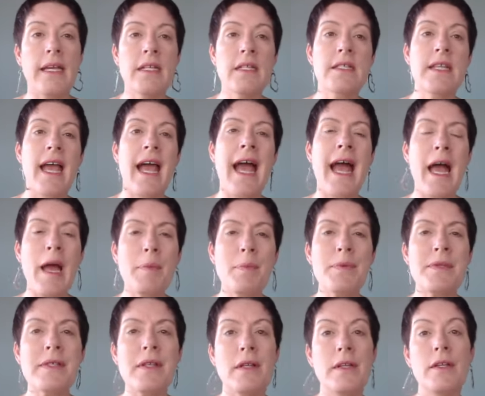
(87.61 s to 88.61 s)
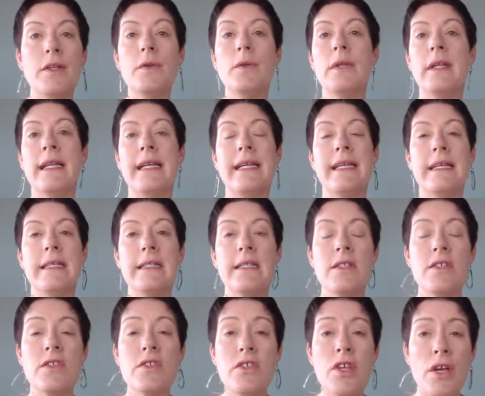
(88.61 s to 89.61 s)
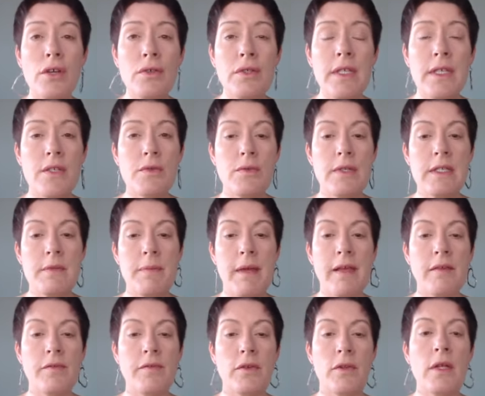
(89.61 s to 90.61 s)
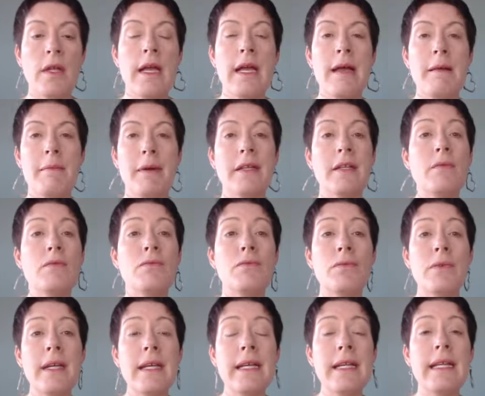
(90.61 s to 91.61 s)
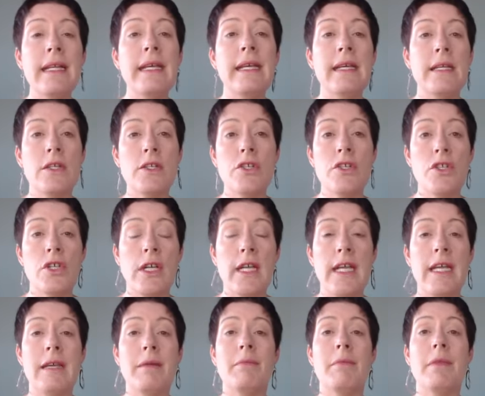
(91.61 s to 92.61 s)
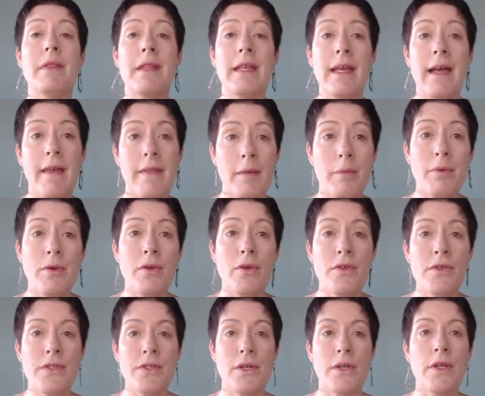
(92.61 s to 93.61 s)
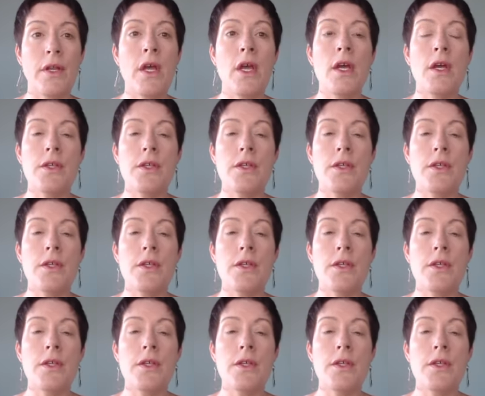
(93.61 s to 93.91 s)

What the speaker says: It's absolutely so disrespectful, but it really can shame the other person.